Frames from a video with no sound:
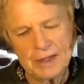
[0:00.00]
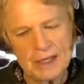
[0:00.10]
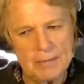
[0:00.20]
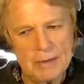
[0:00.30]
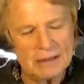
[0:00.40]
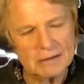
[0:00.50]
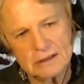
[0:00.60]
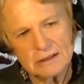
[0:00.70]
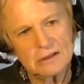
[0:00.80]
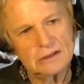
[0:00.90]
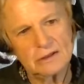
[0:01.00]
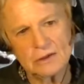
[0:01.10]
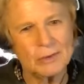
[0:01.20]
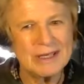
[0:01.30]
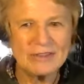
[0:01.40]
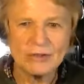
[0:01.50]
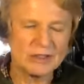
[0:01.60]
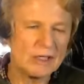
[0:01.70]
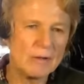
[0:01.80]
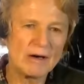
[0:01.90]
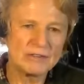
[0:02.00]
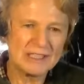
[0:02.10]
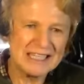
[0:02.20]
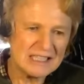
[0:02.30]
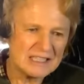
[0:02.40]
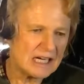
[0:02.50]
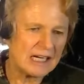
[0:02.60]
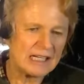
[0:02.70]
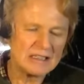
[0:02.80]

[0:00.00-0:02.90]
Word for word: about two weeks or so after he died.